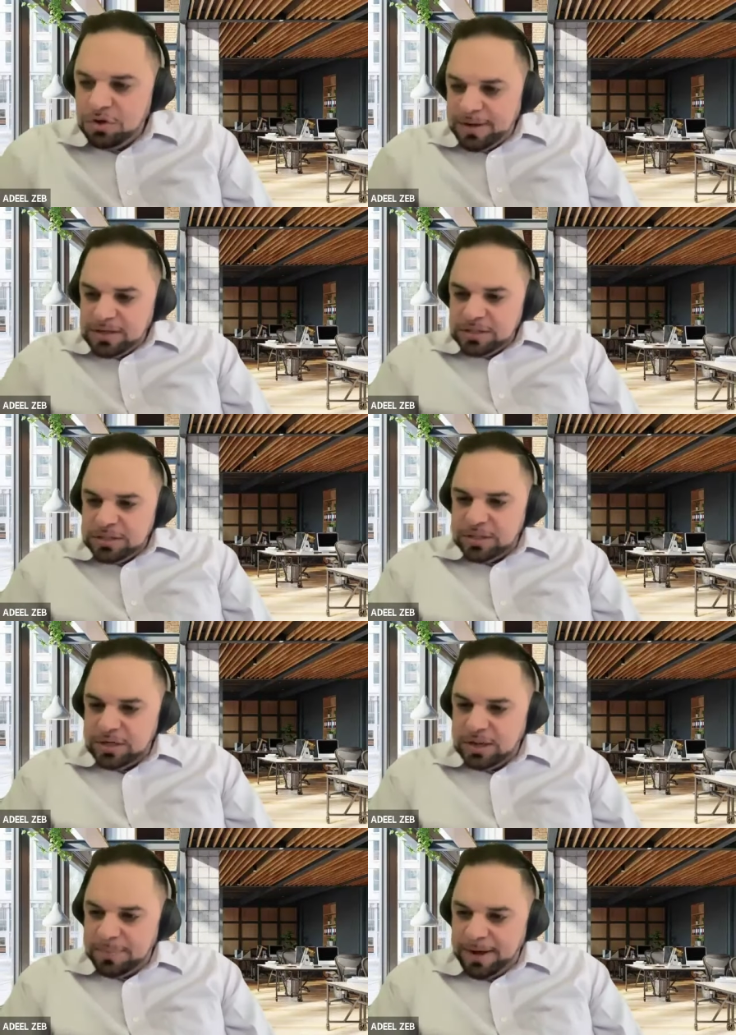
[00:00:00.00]

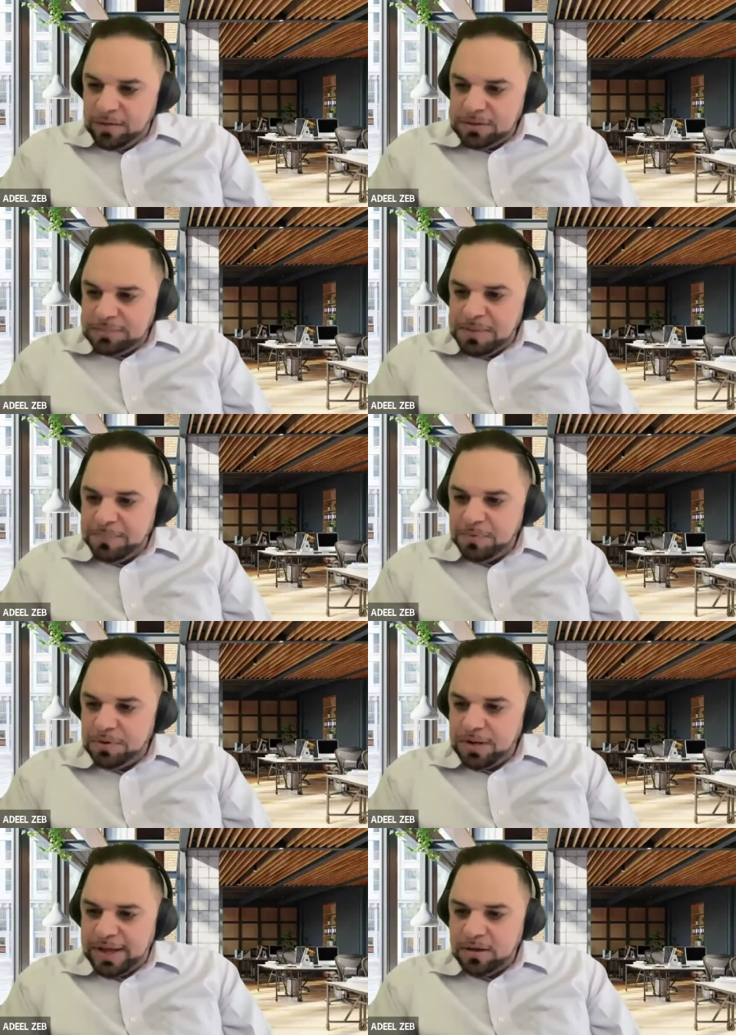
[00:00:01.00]
you about
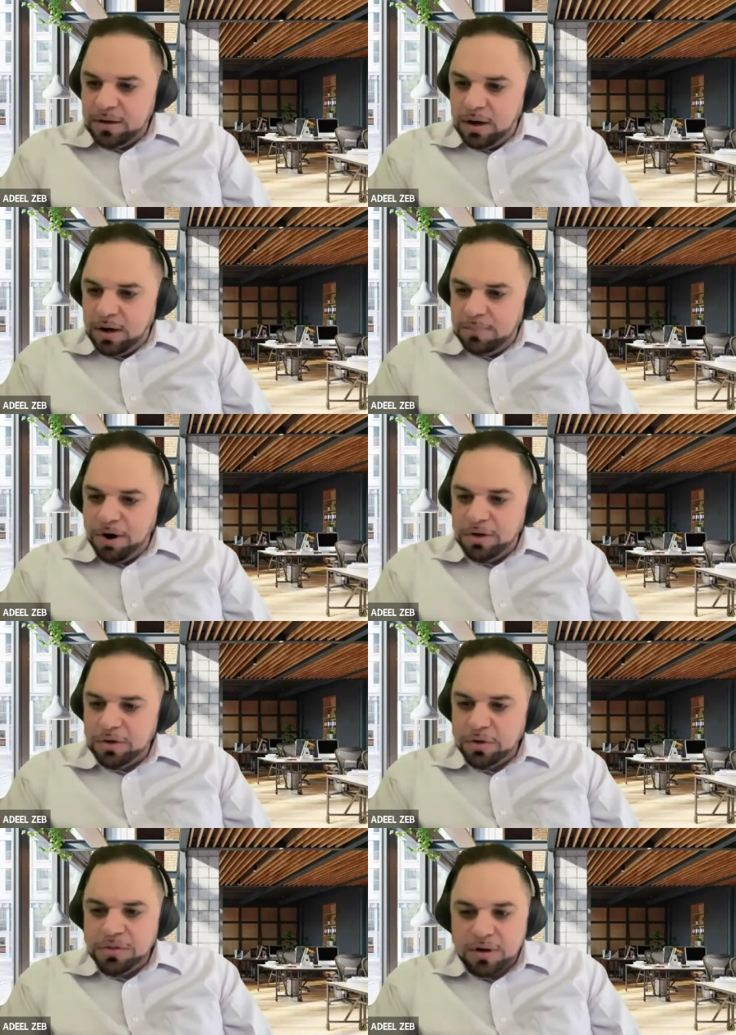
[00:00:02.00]
people like uh, Martin
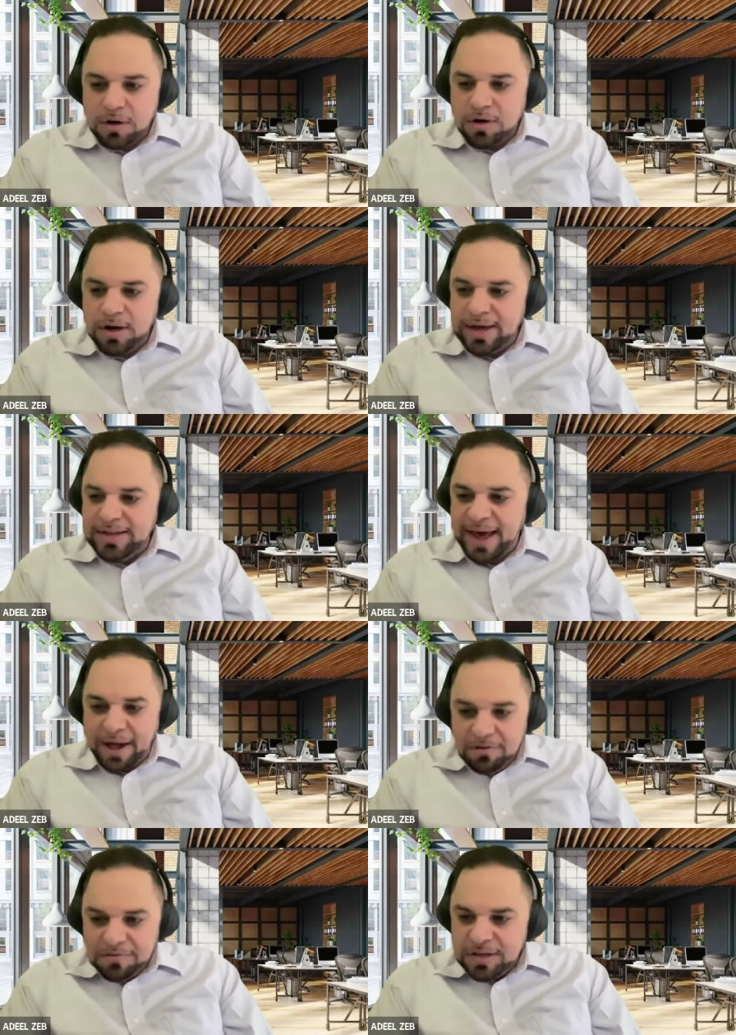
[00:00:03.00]
Luther and
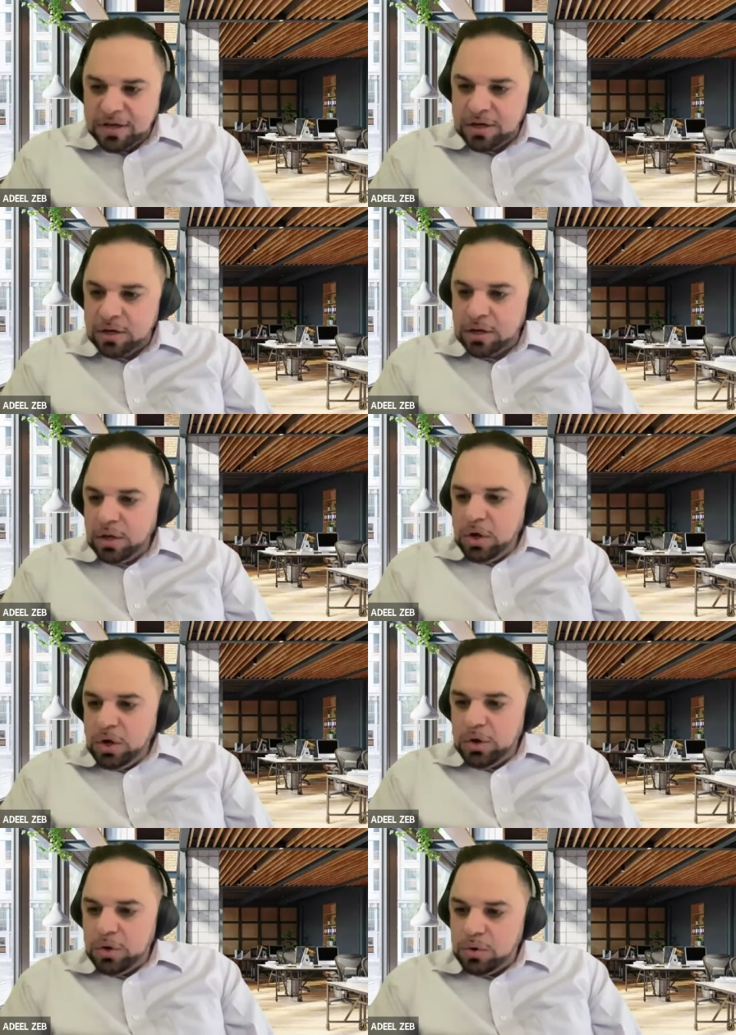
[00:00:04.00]
Calvin
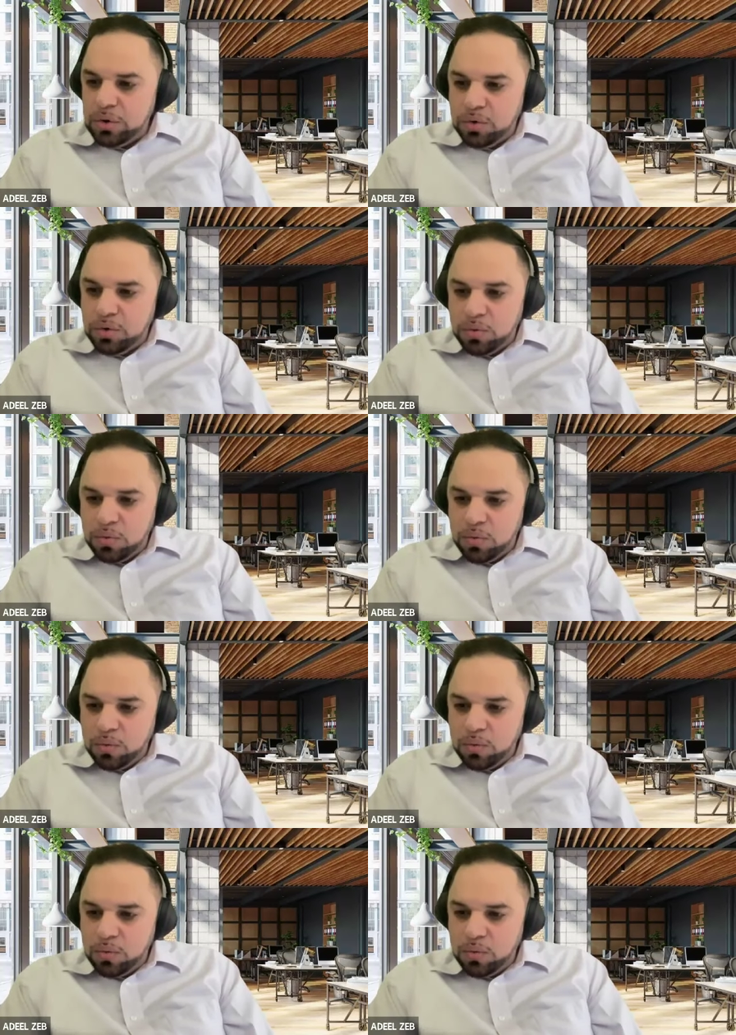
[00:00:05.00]
who